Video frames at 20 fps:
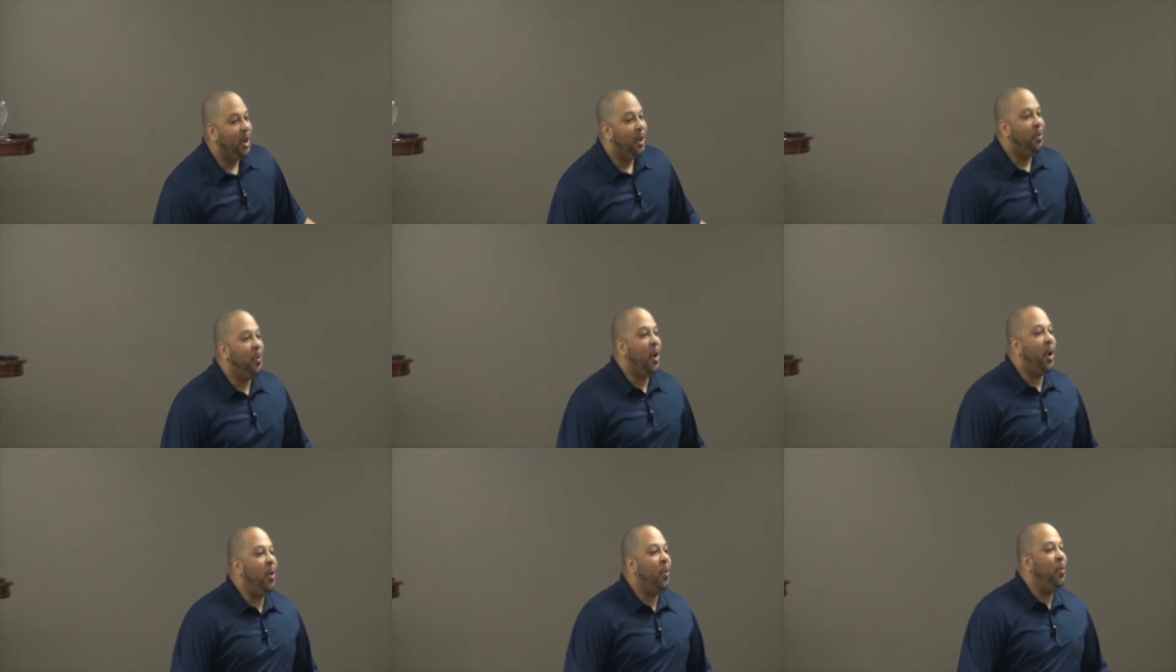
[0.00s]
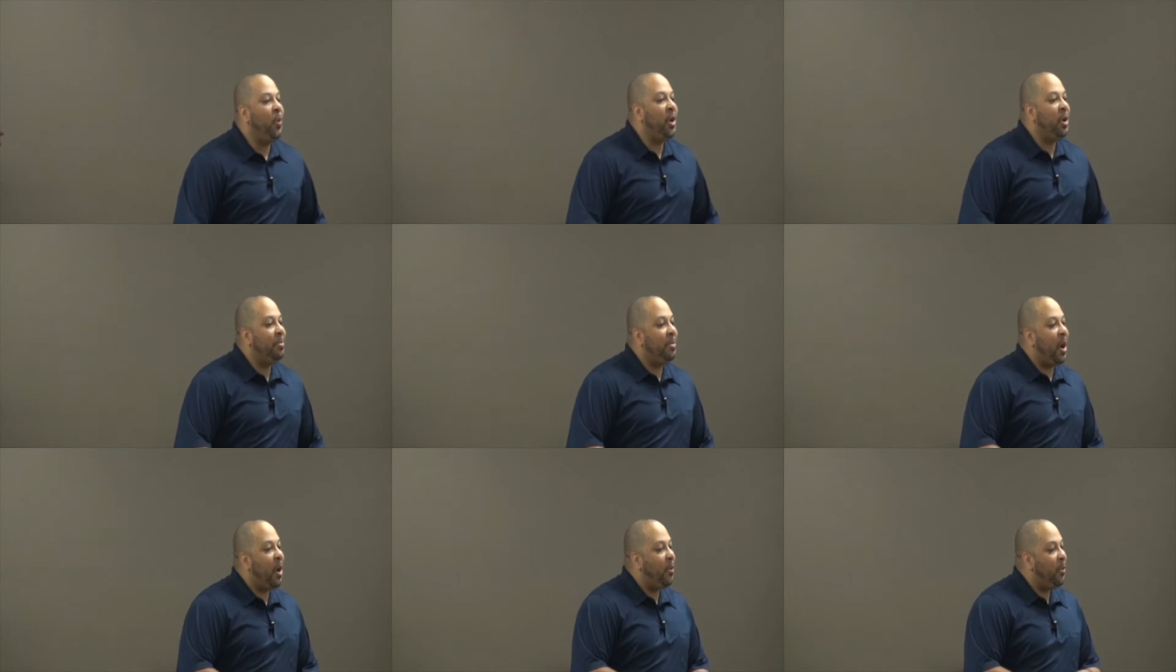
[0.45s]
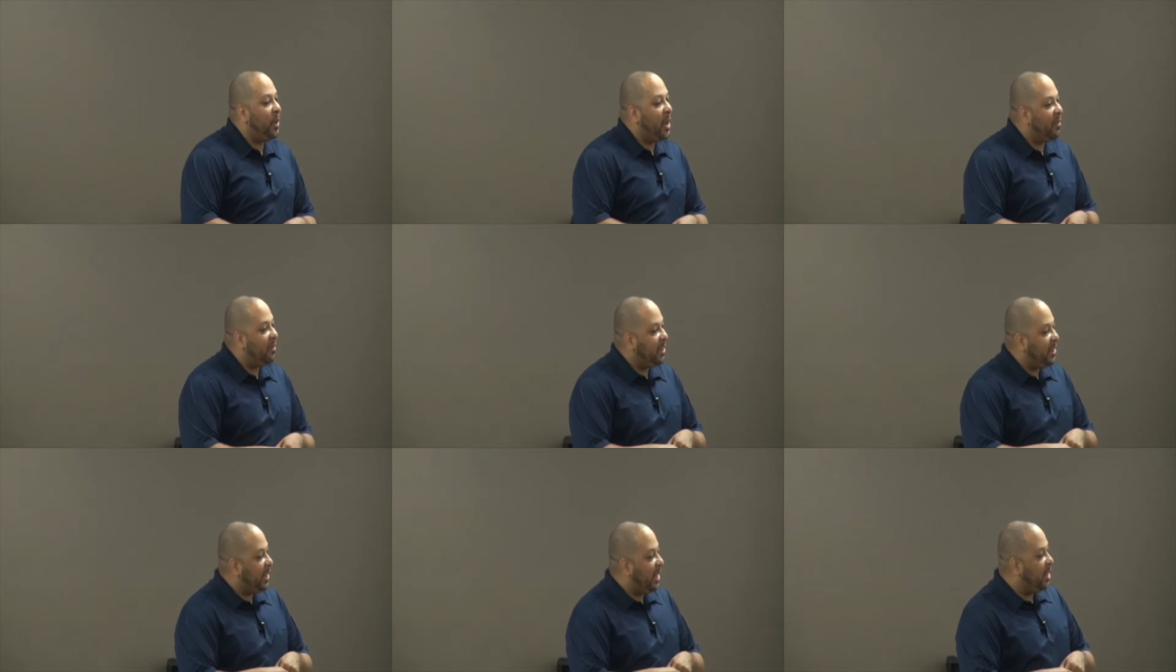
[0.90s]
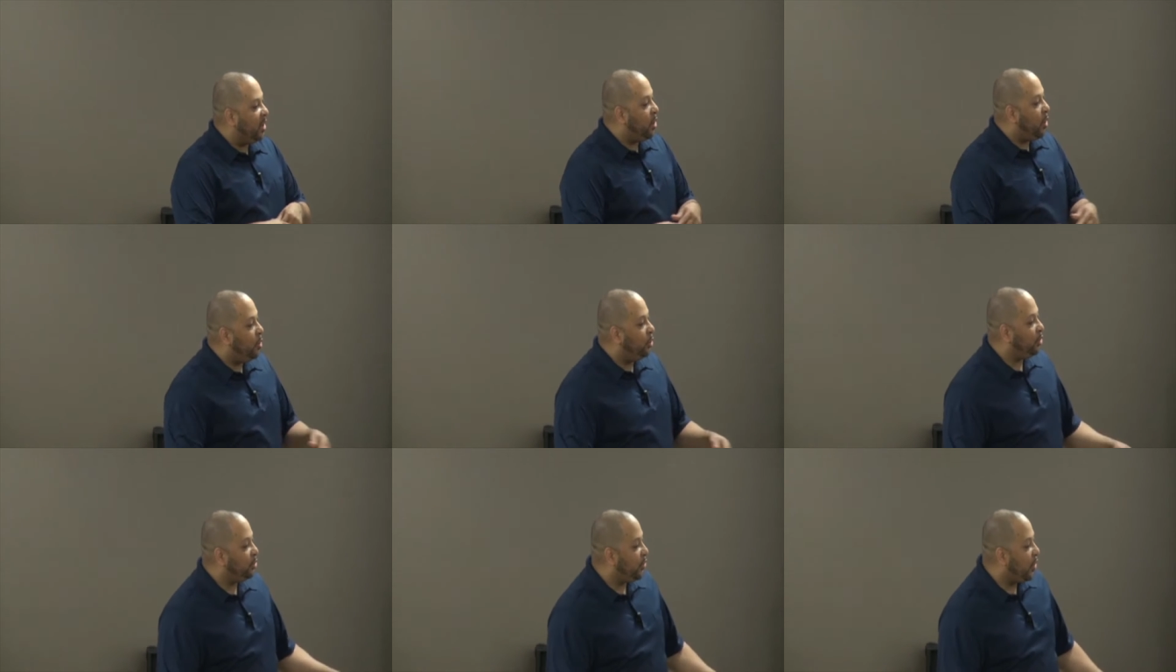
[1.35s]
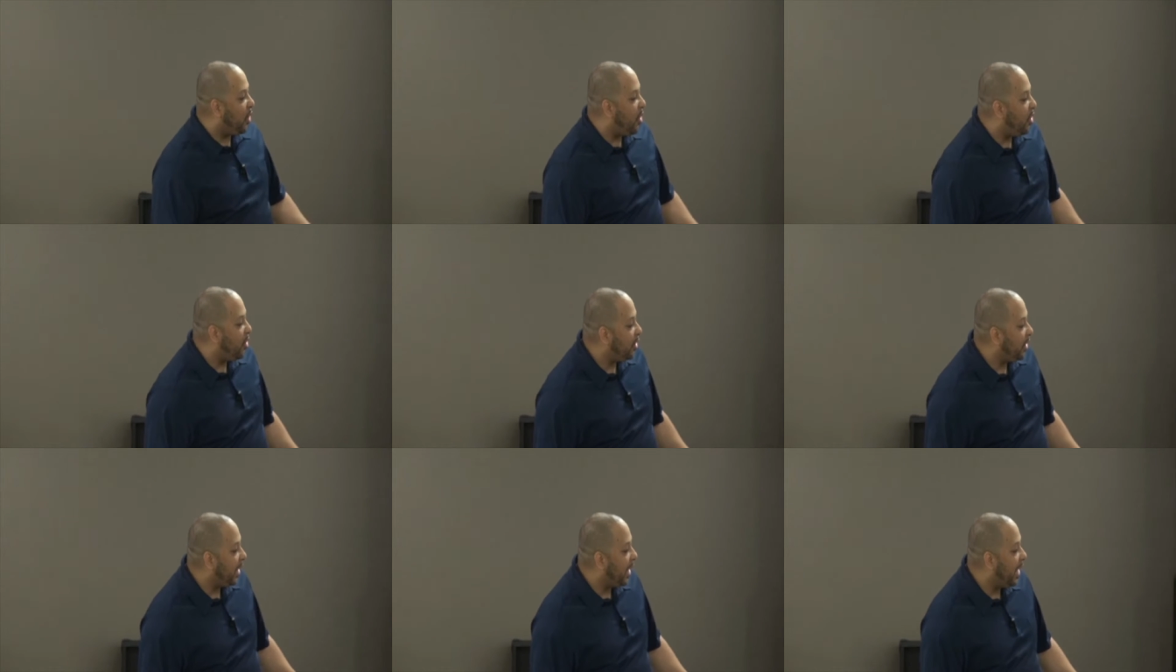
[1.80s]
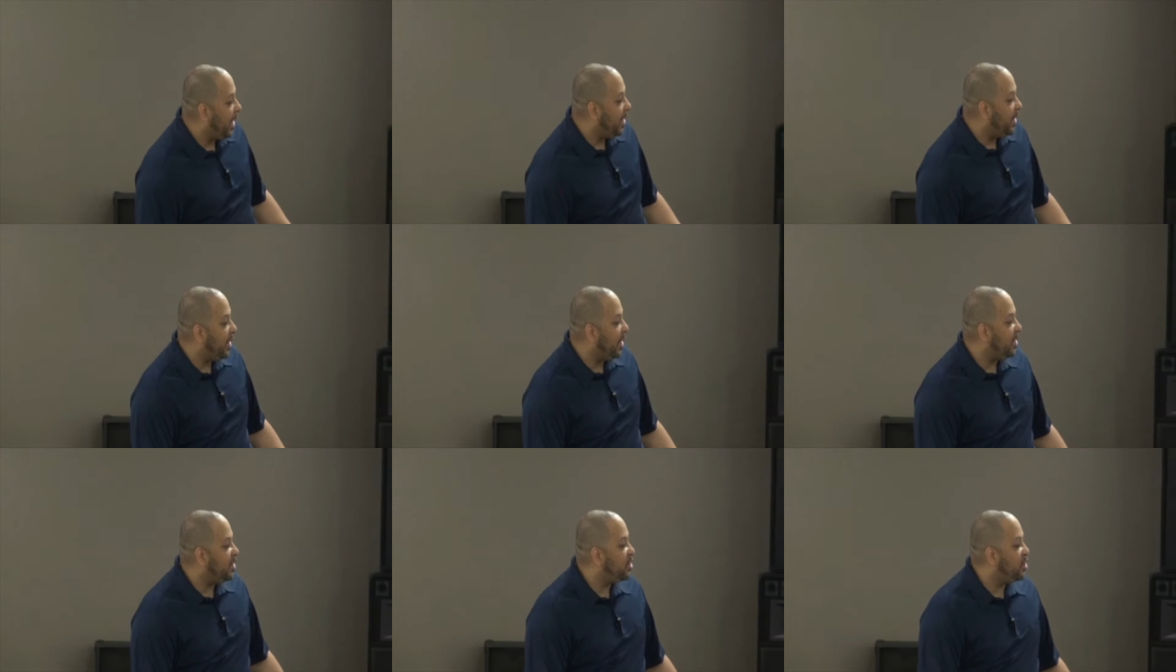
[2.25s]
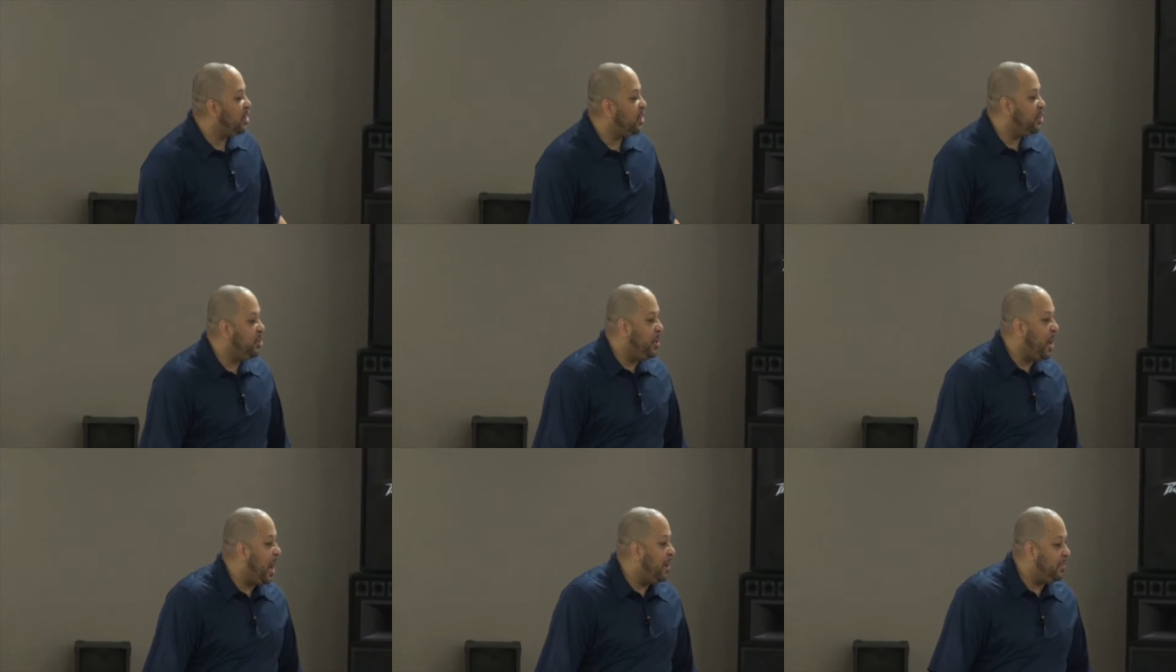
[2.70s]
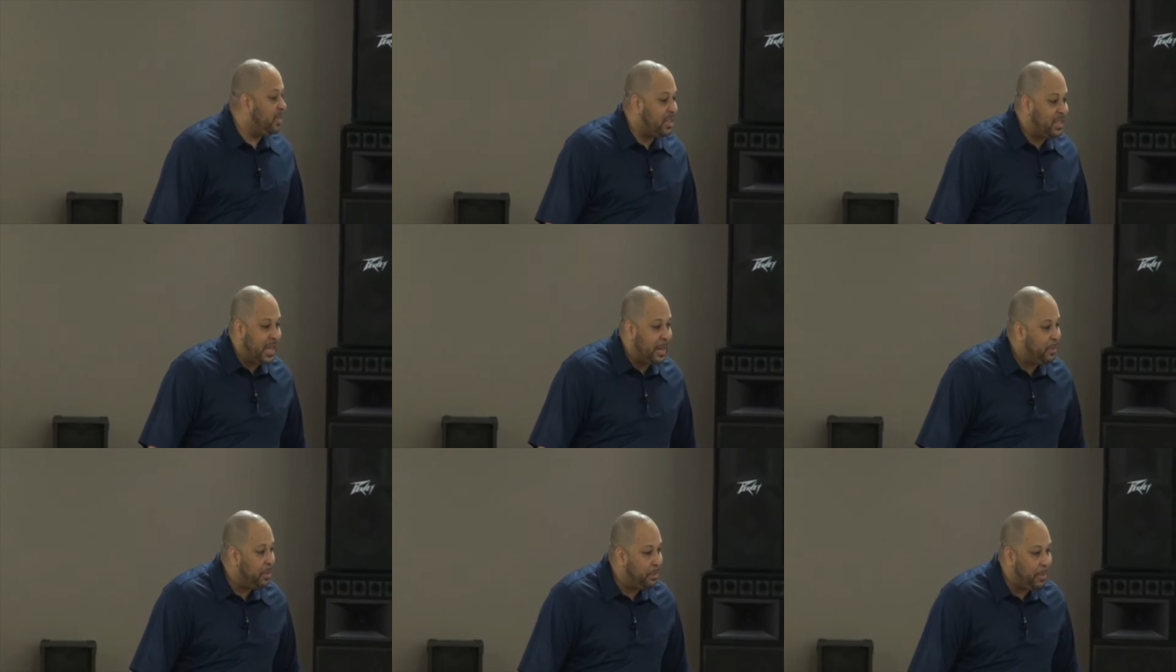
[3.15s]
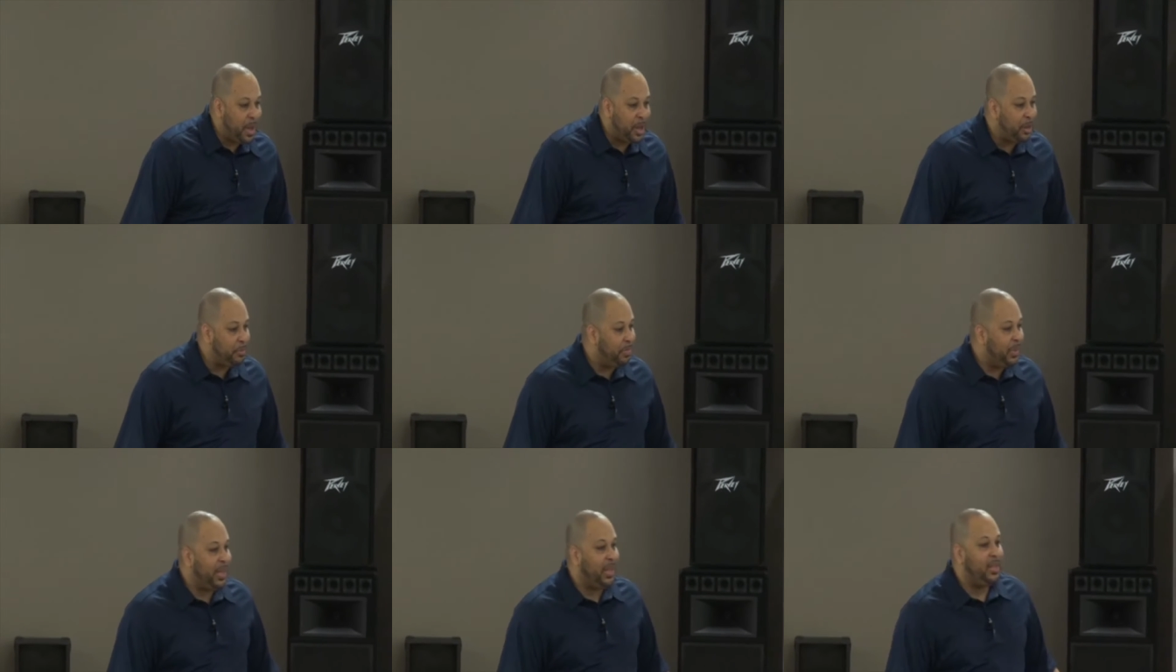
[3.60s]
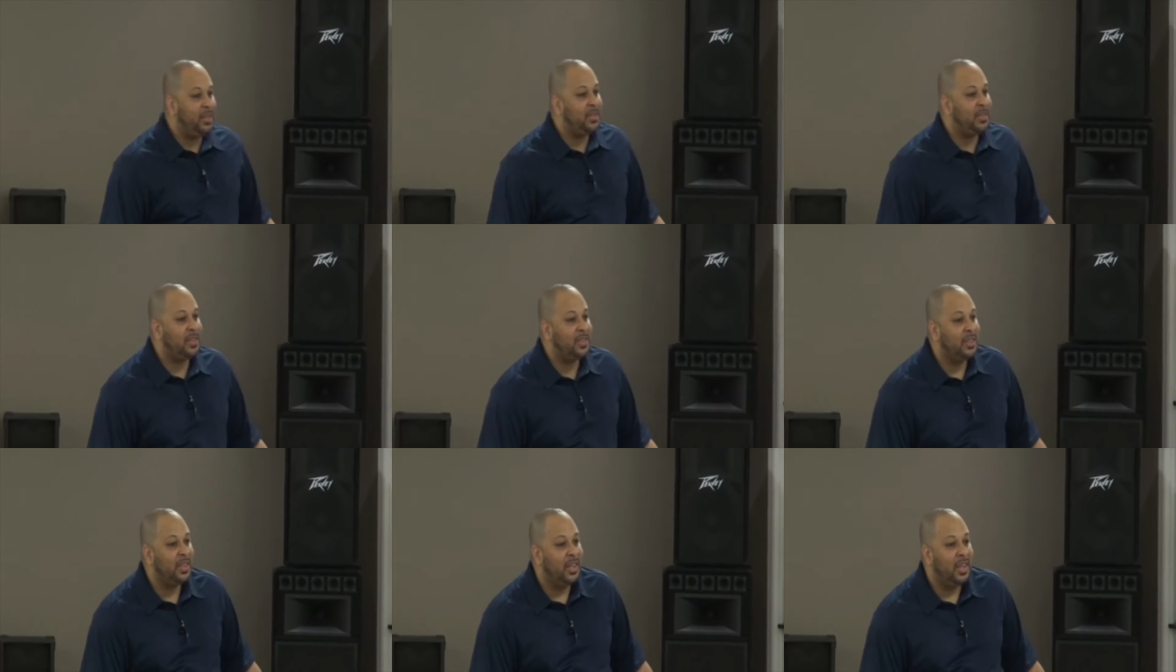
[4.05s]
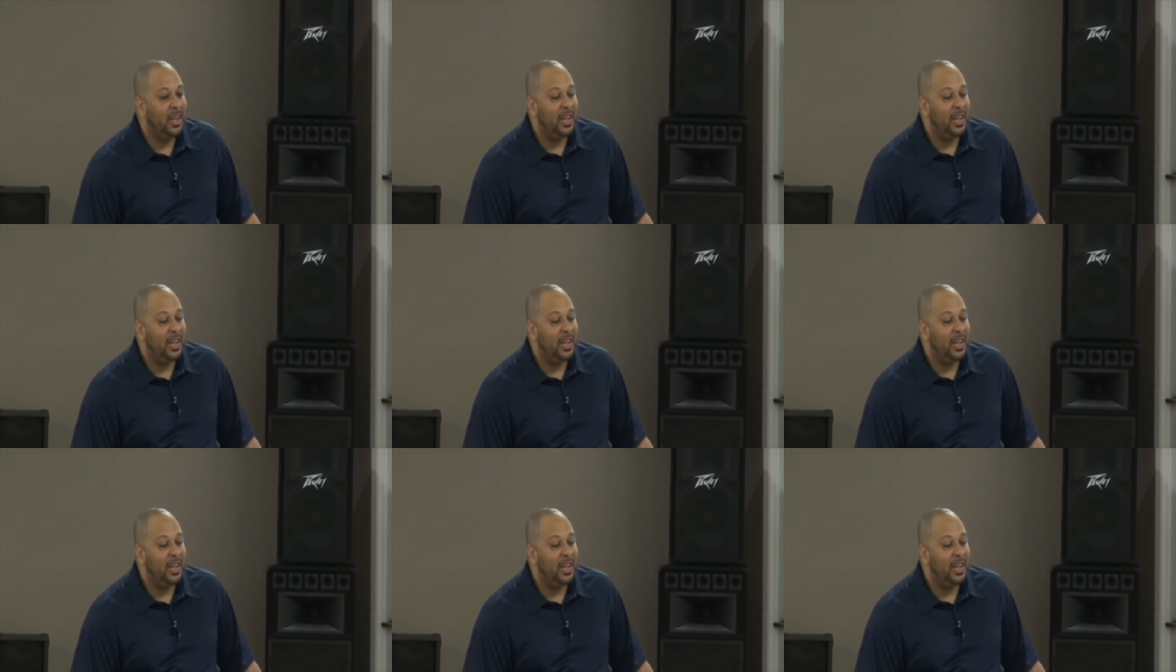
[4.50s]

Well, what about when everything goes wrong and it, shouldn't you have the same amount of peace?